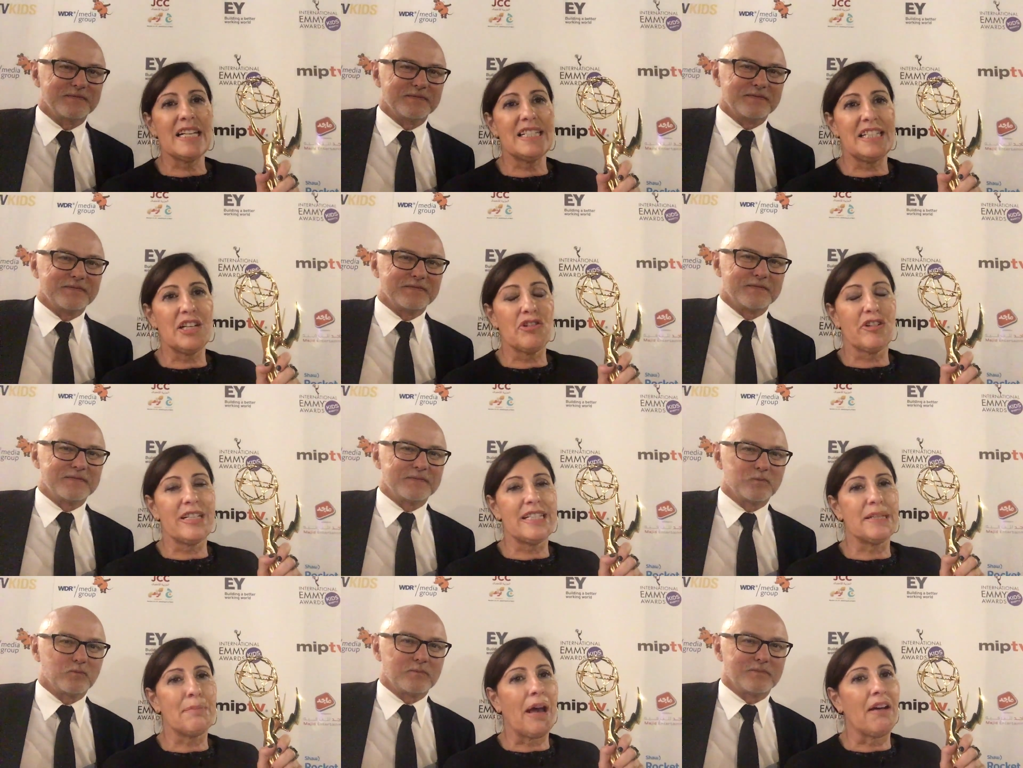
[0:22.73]
Speaker 1: a
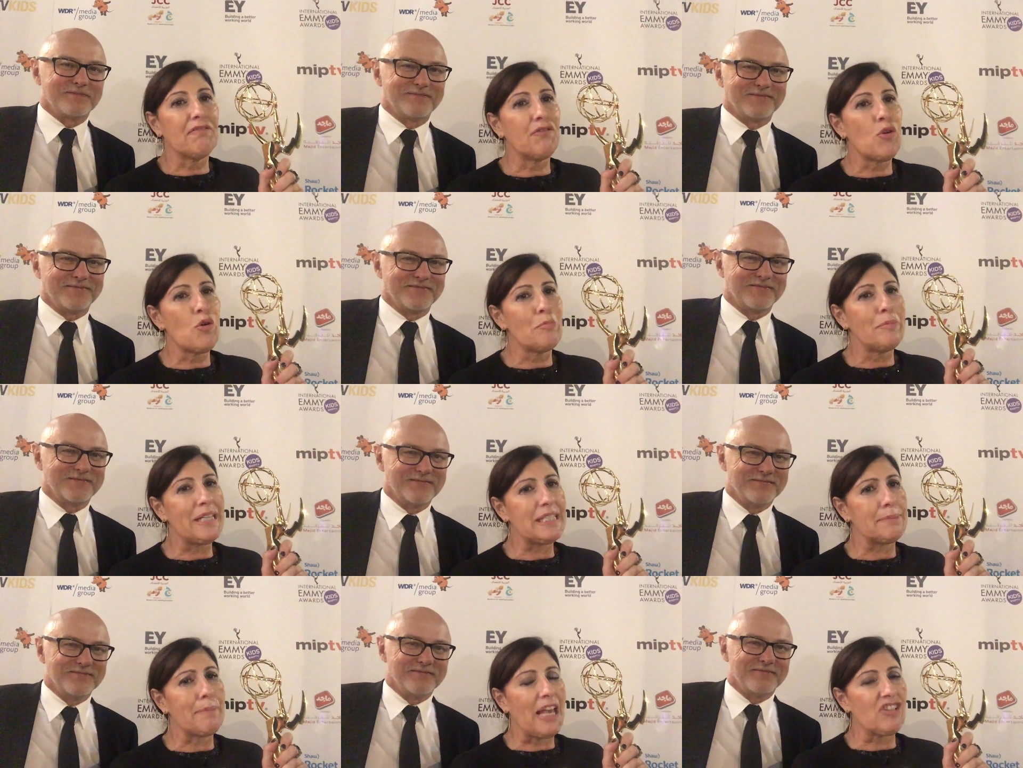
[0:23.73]
series about four
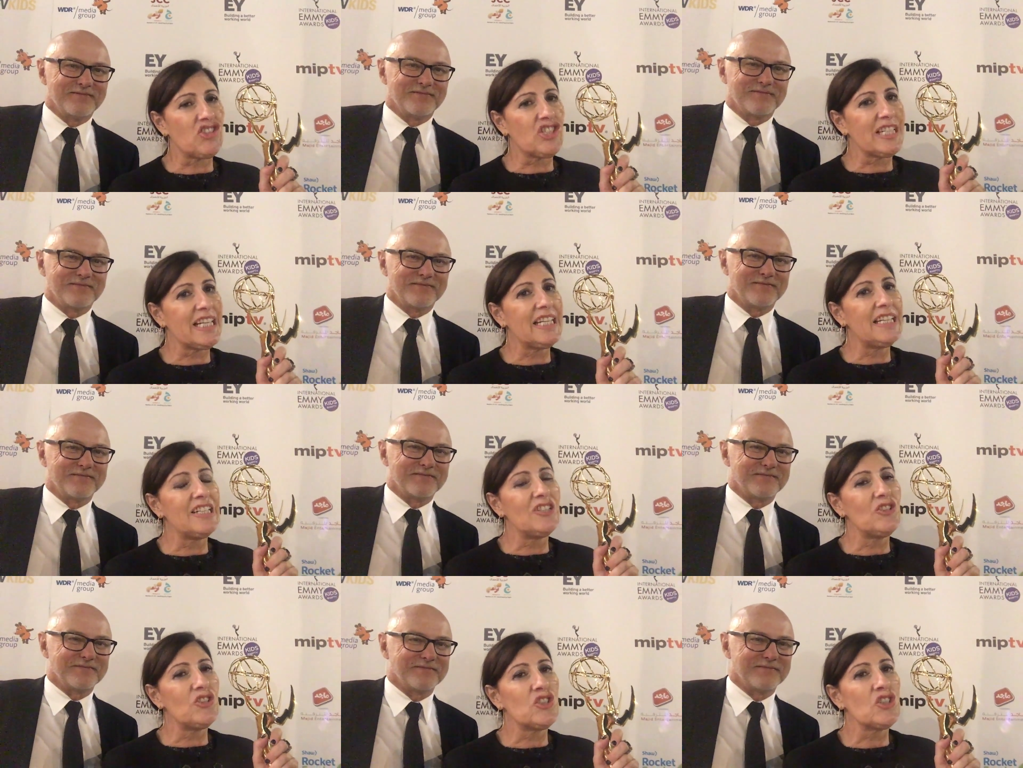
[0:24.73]
mismatched
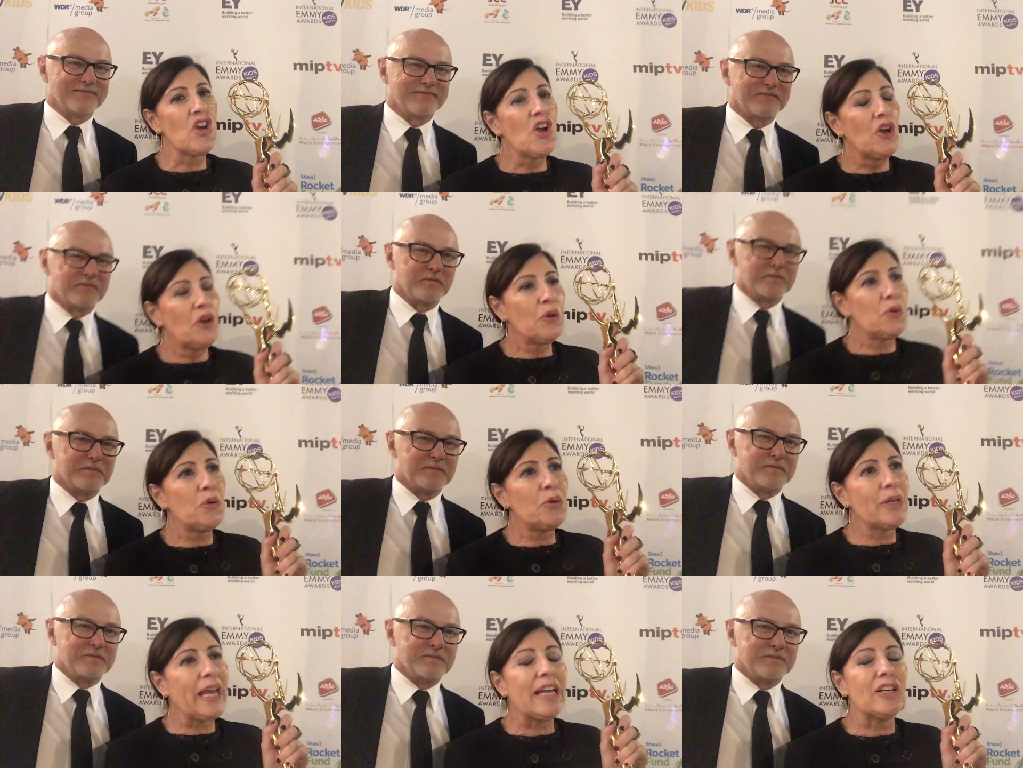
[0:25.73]
teens
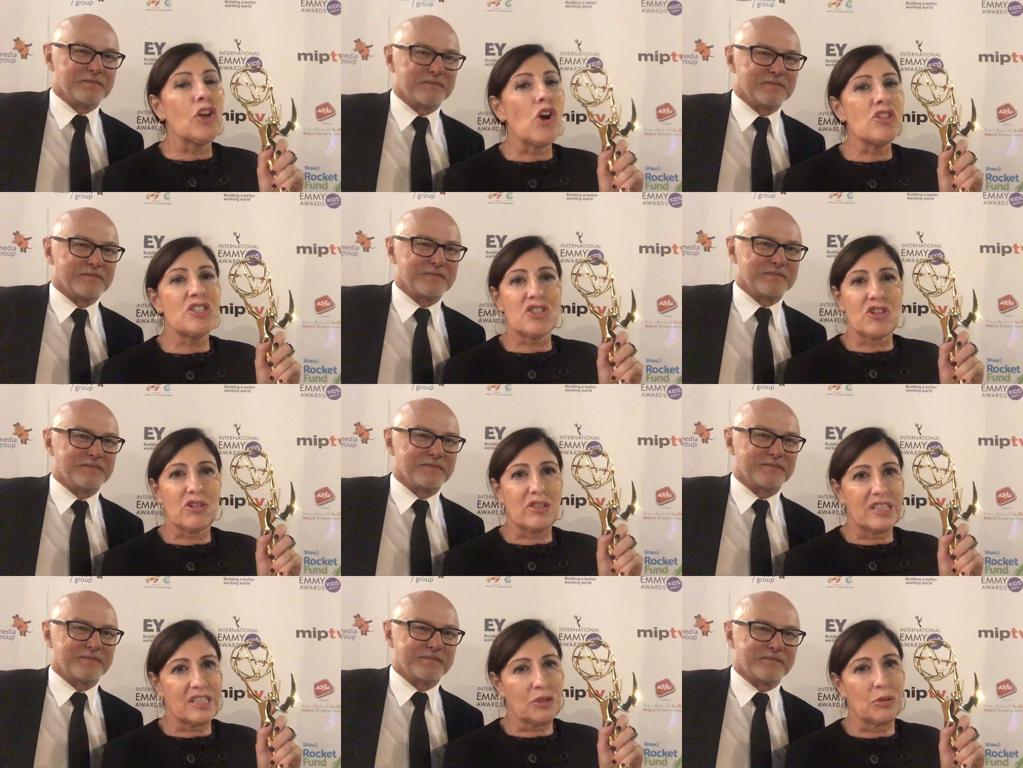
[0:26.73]
who get lost
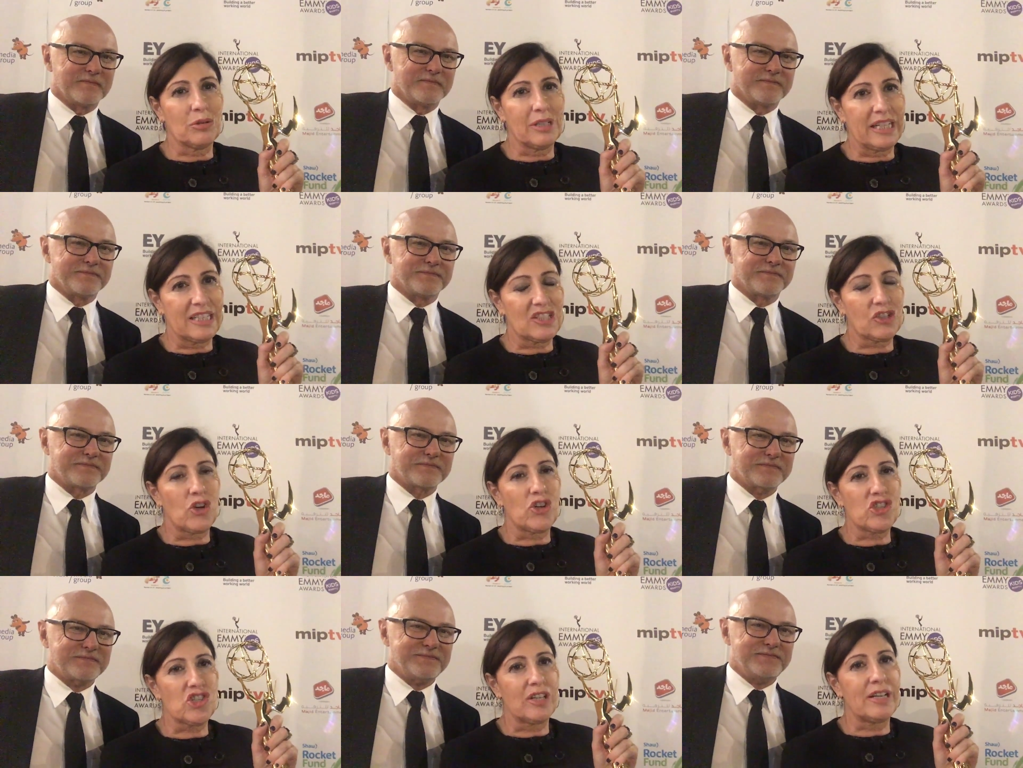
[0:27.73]
on a school
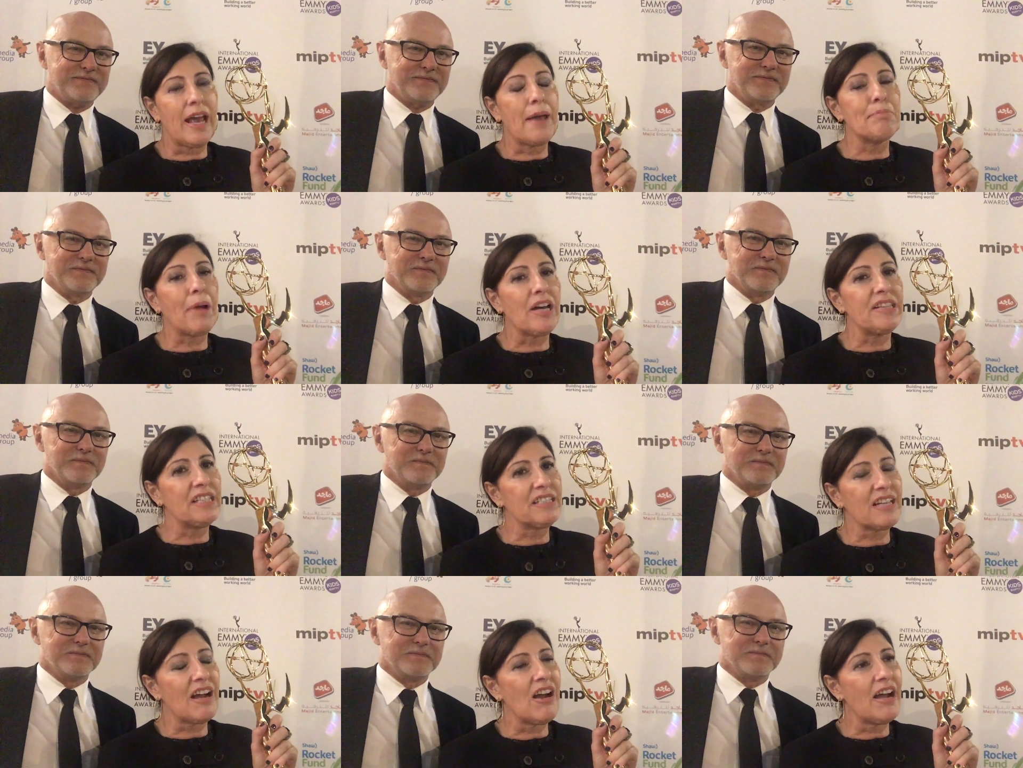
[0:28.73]
excursion, and by the
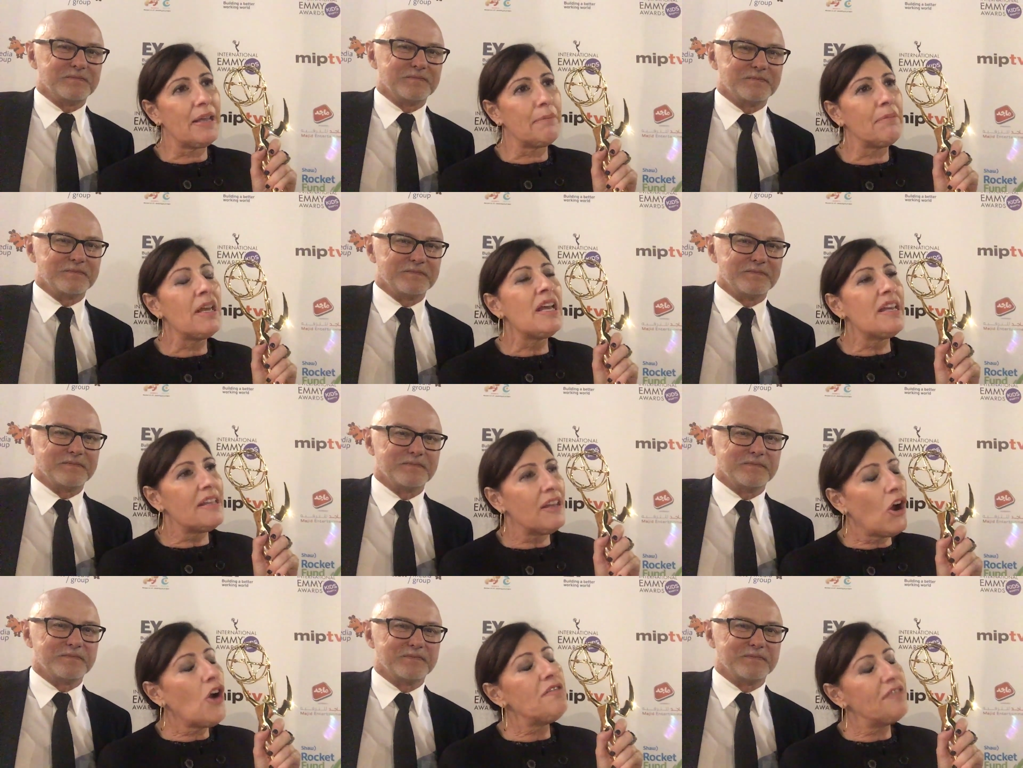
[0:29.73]
time
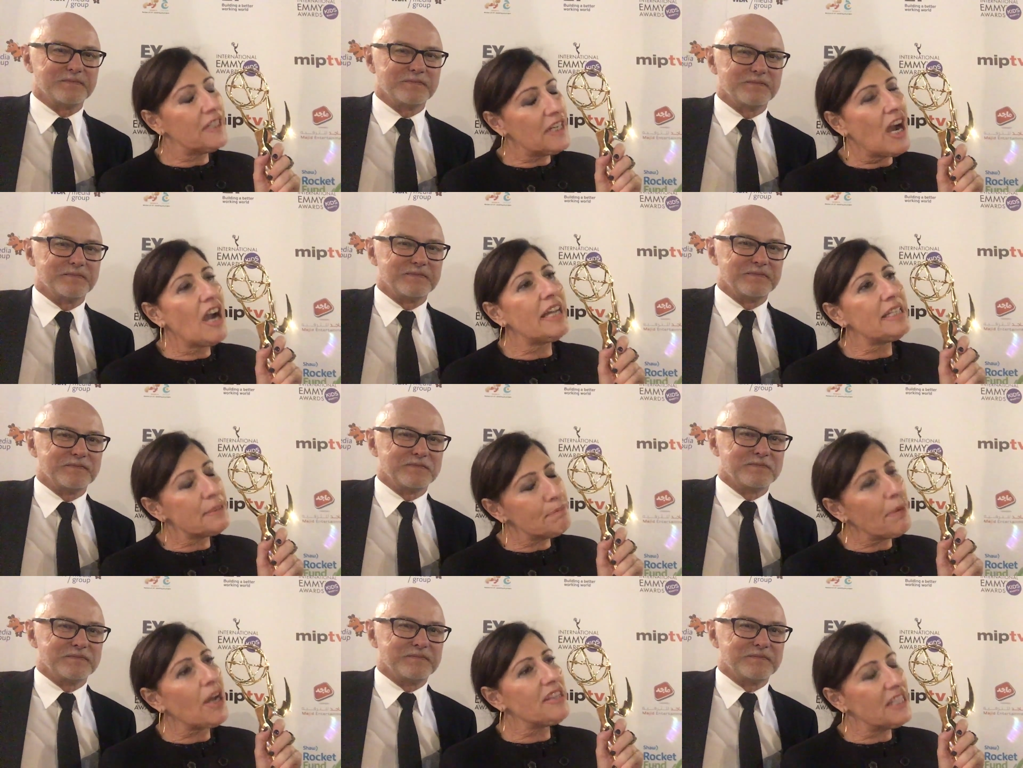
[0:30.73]
overnight
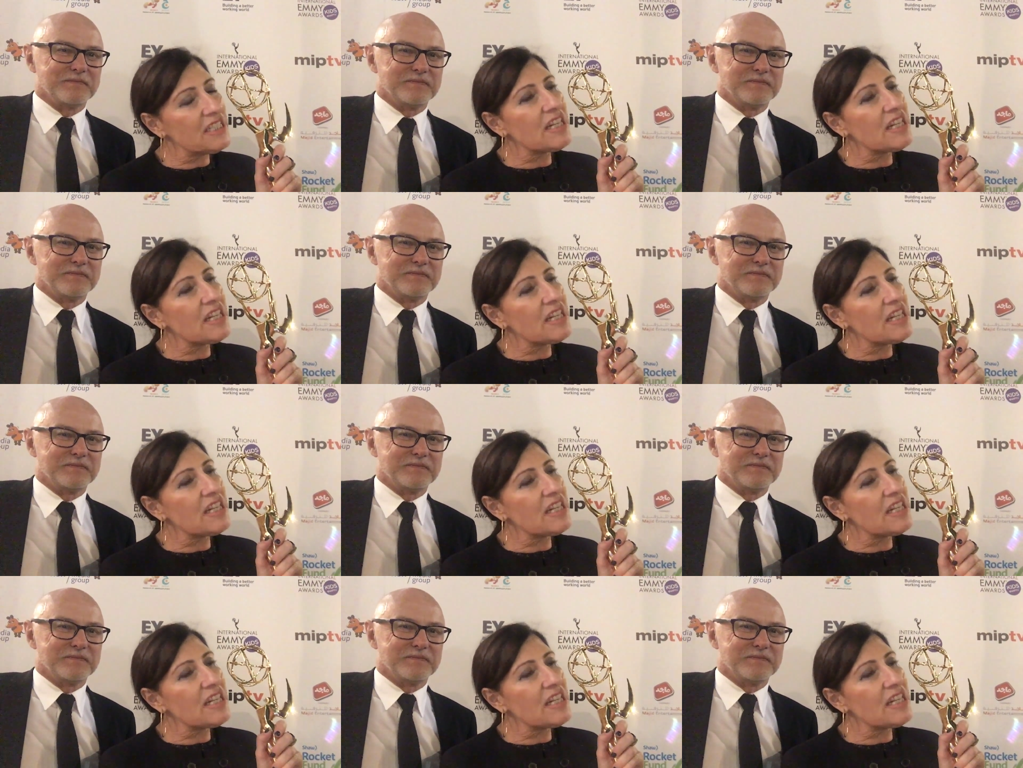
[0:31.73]
by the